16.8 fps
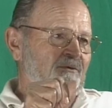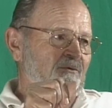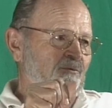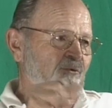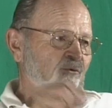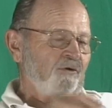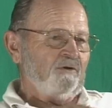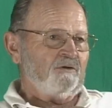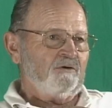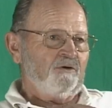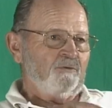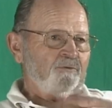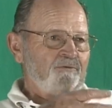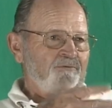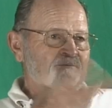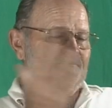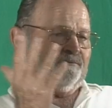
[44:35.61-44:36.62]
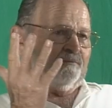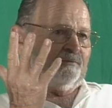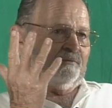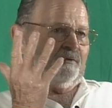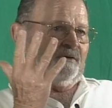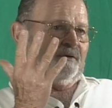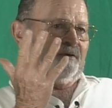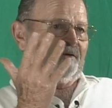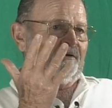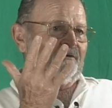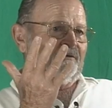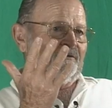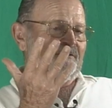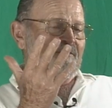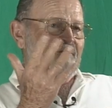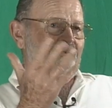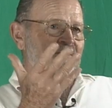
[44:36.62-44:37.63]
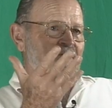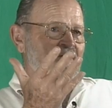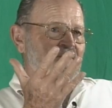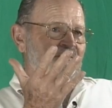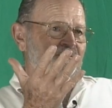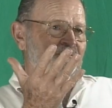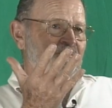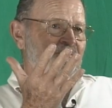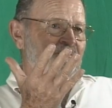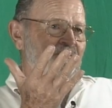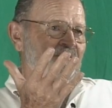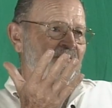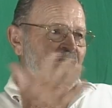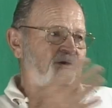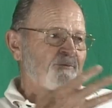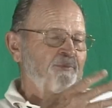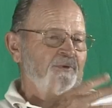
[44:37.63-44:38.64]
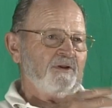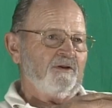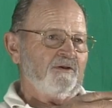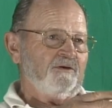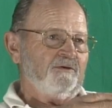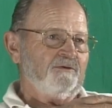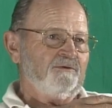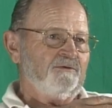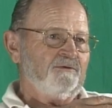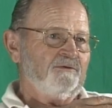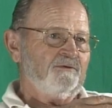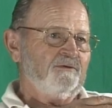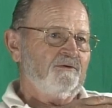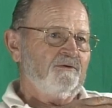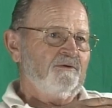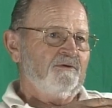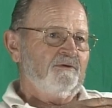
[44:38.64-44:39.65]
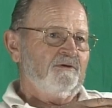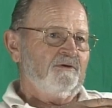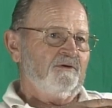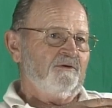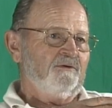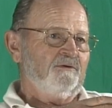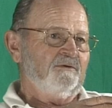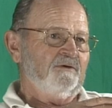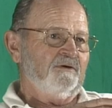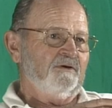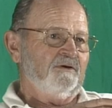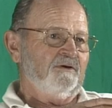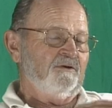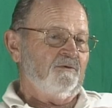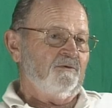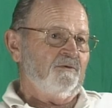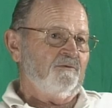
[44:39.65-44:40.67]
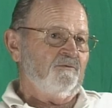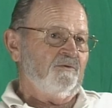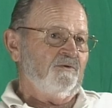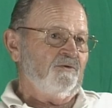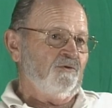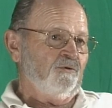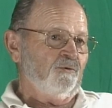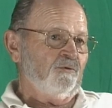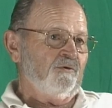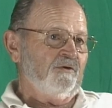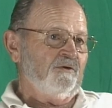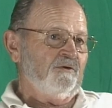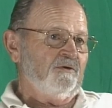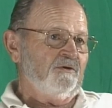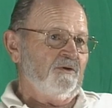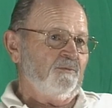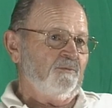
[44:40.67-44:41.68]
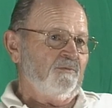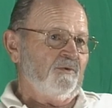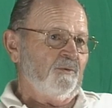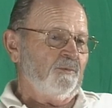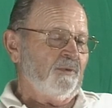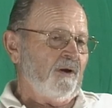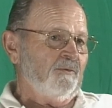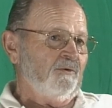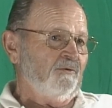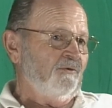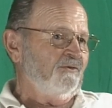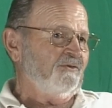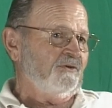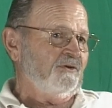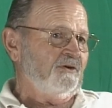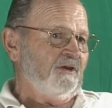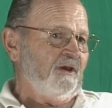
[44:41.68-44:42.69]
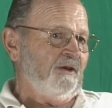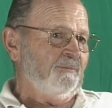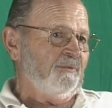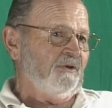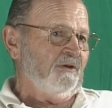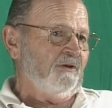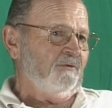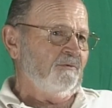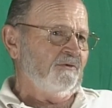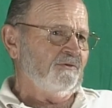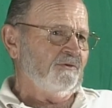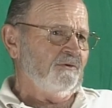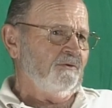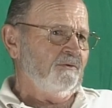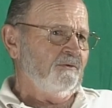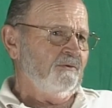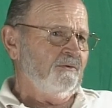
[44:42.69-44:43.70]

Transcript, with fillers: Point Loma, and, and then Camp Elliott I, when you were in, there, probably wasn't a Camp Elliott, was there?